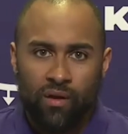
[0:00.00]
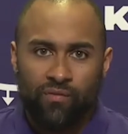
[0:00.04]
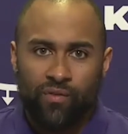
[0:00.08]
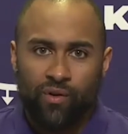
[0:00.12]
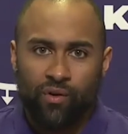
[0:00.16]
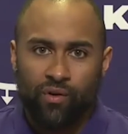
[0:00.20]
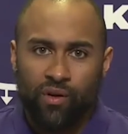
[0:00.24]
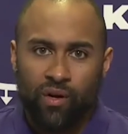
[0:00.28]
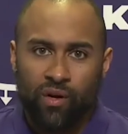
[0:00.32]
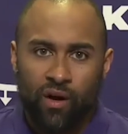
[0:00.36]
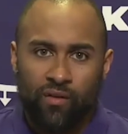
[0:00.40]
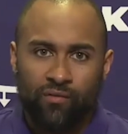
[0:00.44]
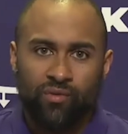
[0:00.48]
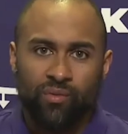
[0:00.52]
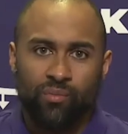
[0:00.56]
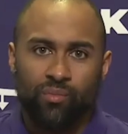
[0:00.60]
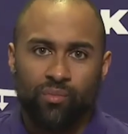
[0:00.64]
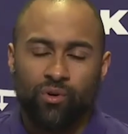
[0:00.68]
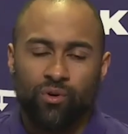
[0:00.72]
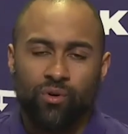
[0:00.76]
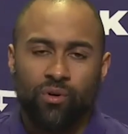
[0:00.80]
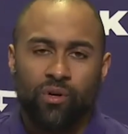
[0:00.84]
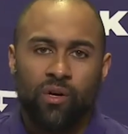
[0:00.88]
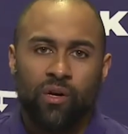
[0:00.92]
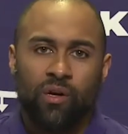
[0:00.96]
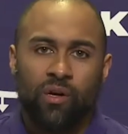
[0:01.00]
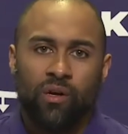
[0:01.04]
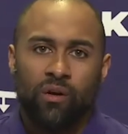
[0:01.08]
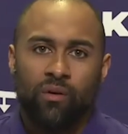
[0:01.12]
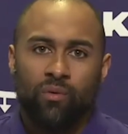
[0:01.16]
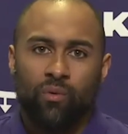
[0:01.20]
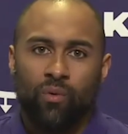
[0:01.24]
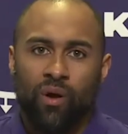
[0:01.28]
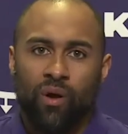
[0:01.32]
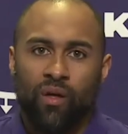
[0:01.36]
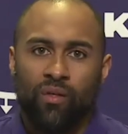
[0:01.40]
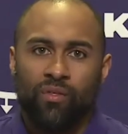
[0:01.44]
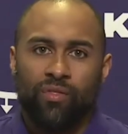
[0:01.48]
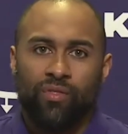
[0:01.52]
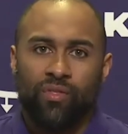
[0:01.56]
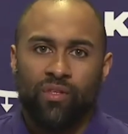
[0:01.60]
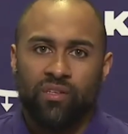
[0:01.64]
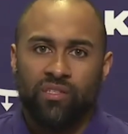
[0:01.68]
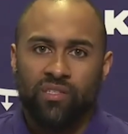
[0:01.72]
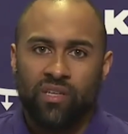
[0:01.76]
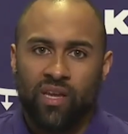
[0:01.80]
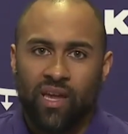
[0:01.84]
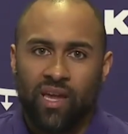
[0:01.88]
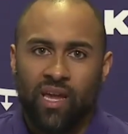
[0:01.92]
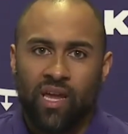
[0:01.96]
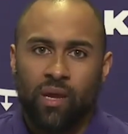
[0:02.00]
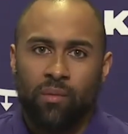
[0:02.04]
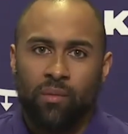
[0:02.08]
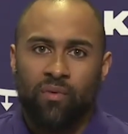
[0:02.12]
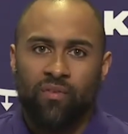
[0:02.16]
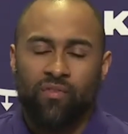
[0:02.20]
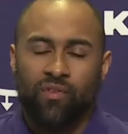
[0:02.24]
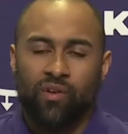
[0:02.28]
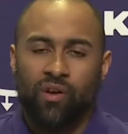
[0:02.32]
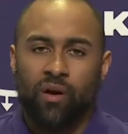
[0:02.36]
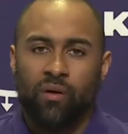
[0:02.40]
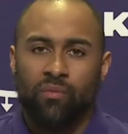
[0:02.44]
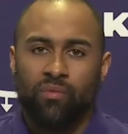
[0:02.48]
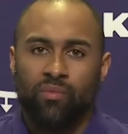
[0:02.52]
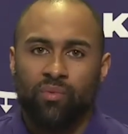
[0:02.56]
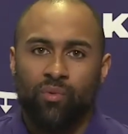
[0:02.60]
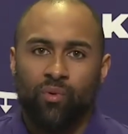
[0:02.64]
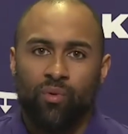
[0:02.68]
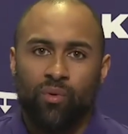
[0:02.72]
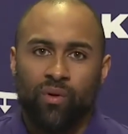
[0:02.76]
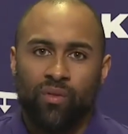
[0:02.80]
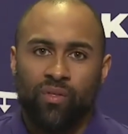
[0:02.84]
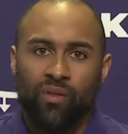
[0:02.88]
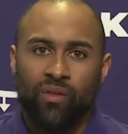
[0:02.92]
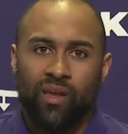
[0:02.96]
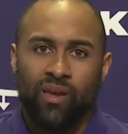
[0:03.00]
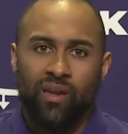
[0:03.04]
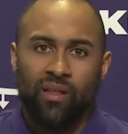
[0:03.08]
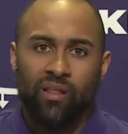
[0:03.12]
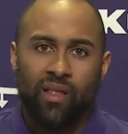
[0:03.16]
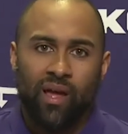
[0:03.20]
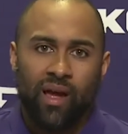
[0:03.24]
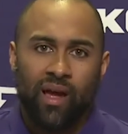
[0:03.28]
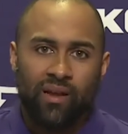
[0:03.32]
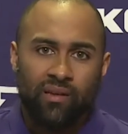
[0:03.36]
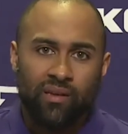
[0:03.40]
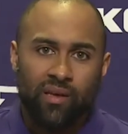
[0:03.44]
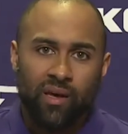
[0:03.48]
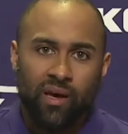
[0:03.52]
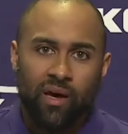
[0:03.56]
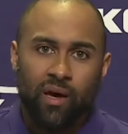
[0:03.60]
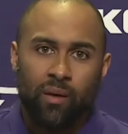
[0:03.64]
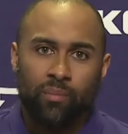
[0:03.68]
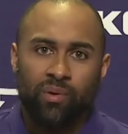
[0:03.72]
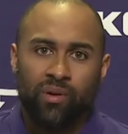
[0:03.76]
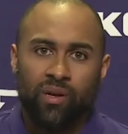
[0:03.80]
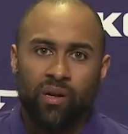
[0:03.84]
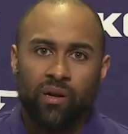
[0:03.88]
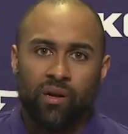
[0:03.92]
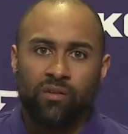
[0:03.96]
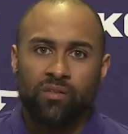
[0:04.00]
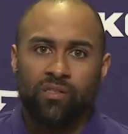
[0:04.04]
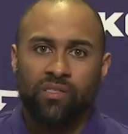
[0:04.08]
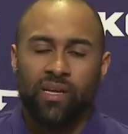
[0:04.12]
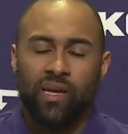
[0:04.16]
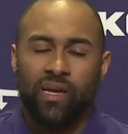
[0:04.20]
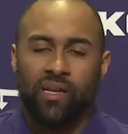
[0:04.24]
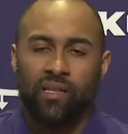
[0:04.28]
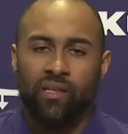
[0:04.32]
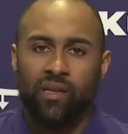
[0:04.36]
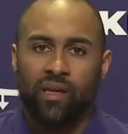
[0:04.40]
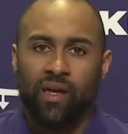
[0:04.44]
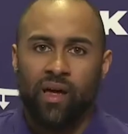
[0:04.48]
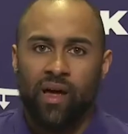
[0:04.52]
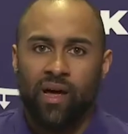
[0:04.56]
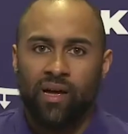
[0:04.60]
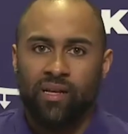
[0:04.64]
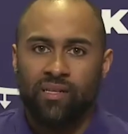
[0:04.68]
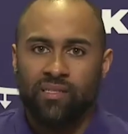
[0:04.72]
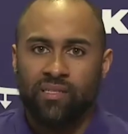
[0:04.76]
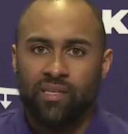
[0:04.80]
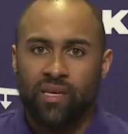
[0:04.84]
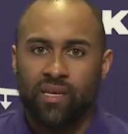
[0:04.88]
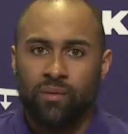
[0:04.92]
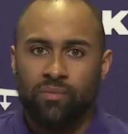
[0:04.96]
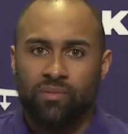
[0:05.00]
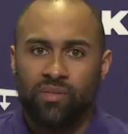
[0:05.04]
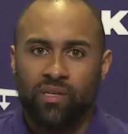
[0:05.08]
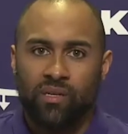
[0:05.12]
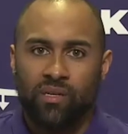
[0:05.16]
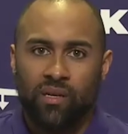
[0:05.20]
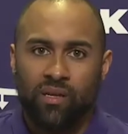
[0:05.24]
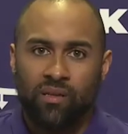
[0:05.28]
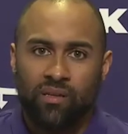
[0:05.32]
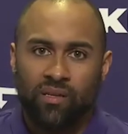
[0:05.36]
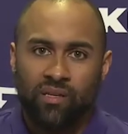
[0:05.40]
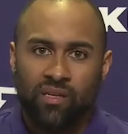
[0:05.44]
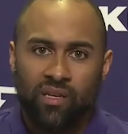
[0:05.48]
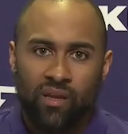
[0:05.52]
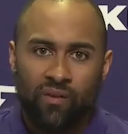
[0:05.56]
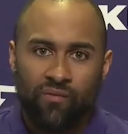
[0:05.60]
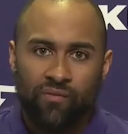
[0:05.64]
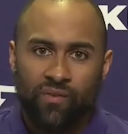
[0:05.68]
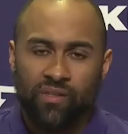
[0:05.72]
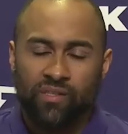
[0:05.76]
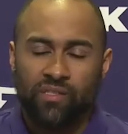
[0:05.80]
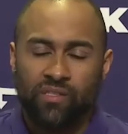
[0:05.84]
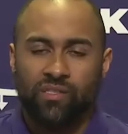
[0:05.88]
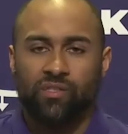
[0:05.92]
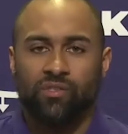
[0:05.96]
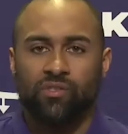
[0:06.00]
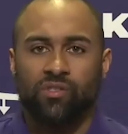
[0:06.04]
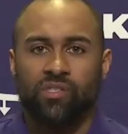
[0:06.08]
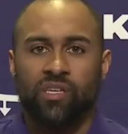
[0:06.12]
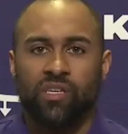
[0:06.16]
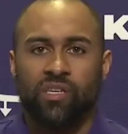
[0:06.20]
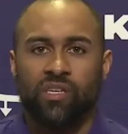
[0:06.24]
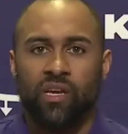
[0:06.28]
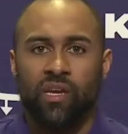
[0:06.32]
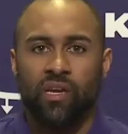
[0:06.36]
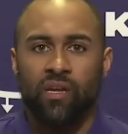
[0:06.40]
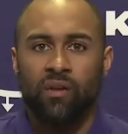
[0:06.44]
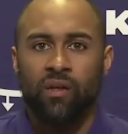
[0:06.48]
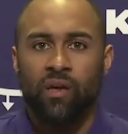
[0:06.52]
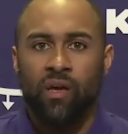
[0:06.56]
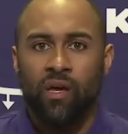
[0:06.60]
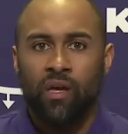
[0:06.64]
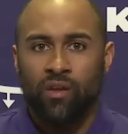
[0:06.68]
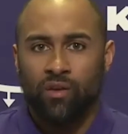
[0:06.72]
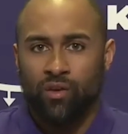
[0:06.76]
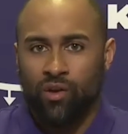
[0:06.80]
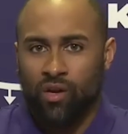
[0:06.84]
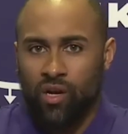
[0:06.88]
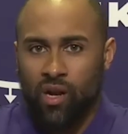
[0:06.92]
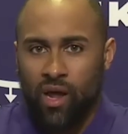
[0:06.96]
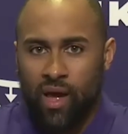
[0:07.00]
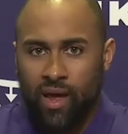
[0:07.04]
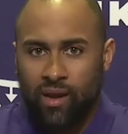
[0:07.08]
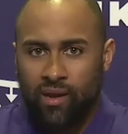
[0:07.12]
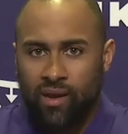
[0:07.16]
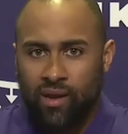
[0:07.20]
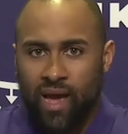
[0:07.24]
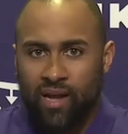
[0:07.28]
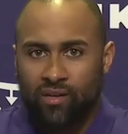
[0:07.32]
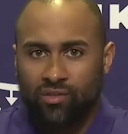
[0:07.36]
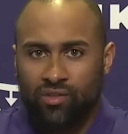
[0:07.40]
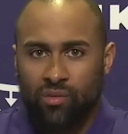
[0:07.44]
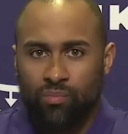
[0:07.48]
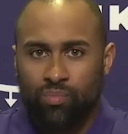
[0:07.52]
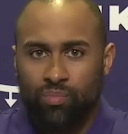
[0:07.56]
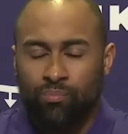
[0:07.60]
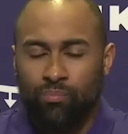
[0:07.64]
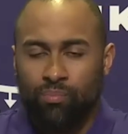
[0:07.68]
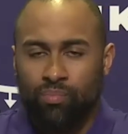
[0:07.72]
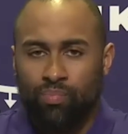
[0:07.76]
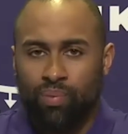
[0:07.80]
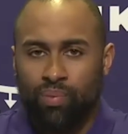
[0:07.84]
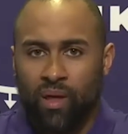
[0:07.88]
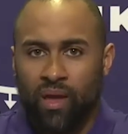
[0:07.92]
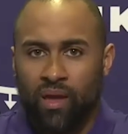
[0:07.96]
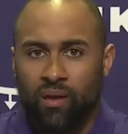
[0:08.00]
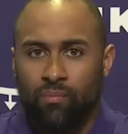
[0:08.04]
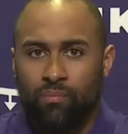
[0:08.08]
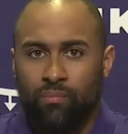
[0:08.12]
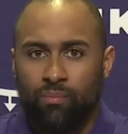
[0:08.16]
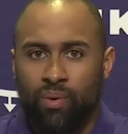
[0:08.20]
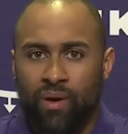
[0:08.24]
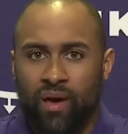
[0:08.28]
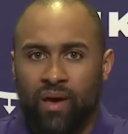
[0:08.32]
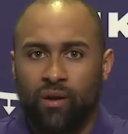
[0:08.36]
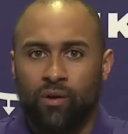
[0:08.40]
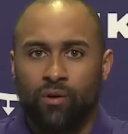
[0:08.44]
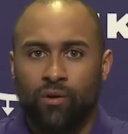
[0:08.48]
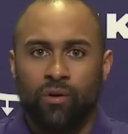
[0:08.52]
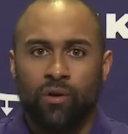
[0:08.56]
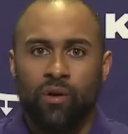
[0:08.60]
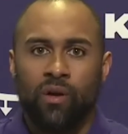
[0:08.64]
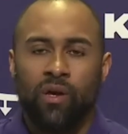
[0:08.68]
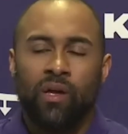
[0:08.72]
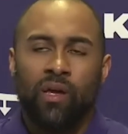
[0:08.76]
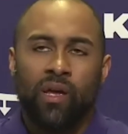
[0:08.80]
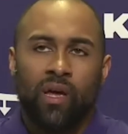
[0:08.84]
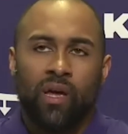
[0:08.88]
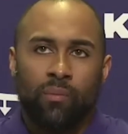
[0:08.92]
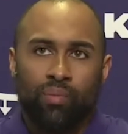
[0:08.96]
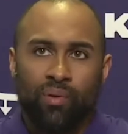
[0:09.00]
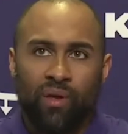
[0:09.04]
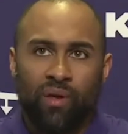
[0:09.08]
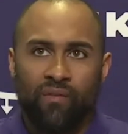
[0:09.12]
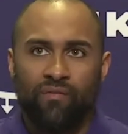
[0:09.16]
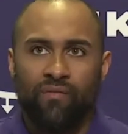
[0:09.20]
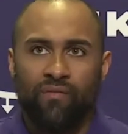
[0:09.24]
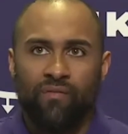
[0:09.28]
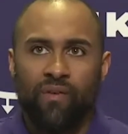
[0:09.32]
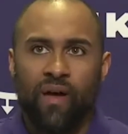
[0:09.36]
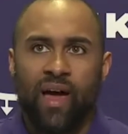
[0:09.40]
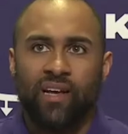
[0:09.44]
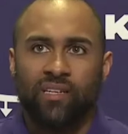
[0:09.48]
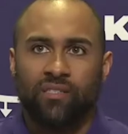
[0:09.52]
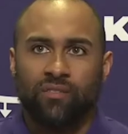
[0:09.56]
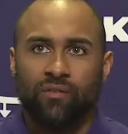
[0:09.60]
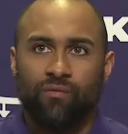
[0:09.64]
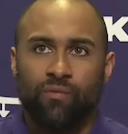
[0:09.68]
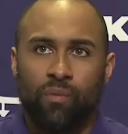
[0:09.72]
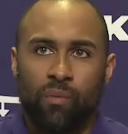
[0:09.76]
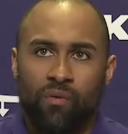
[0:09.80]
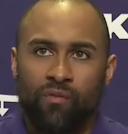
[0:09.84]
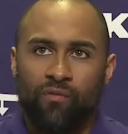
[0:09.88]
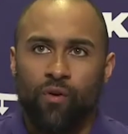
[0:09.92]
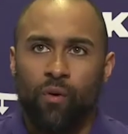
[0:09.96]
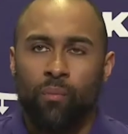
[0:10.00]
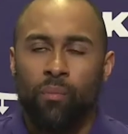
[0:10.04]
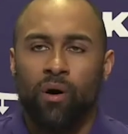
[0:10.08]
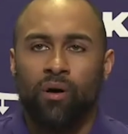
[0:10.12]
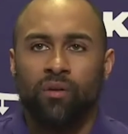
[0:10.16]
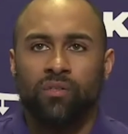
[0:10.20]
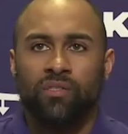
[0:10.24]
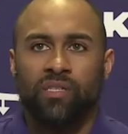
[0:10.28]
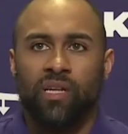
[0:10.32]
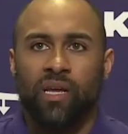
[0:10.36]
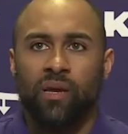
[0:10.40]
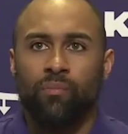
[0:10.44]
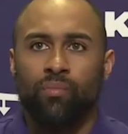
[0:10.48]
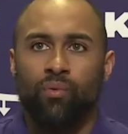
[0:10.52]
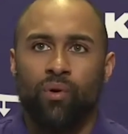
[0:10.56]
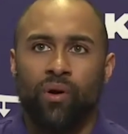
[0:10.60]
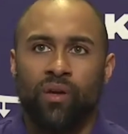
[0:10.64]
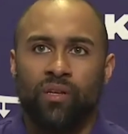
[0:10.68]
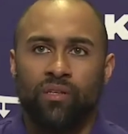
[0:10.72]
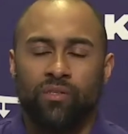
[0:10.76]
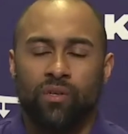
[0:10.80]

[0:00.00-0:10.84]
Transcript: If you're comfortable with the scheme, if you're comfortable with getting lined up and understanding the concepts and, and the defenses you're seeing, you're going to naturally play better and play faster from a football standpoint.